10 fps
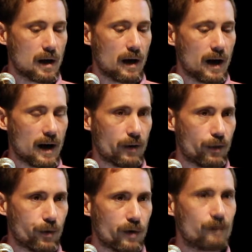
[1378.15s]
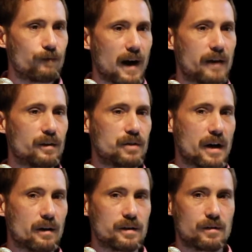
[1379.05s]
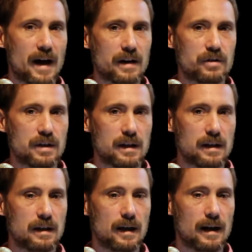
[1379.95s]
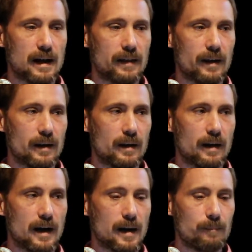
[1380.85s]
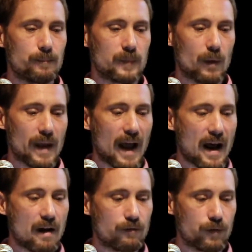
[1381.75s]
The third and final general strategy that we have